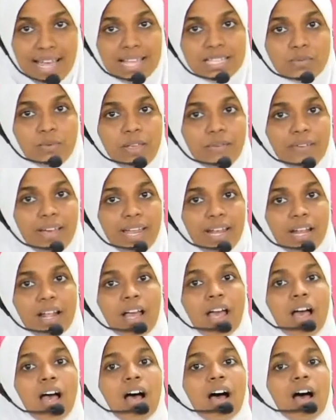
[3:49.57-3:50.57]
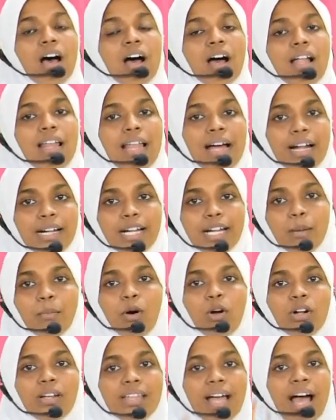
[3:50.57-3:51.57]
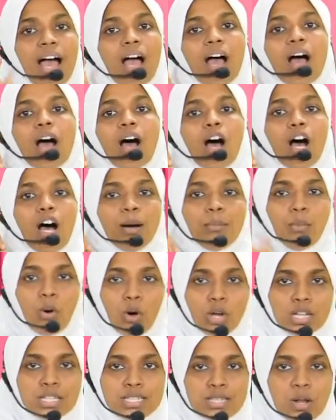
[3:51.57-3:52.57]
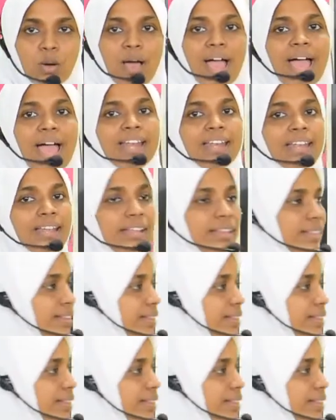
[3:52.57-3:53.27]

we were learned about the Boyle's law, and in this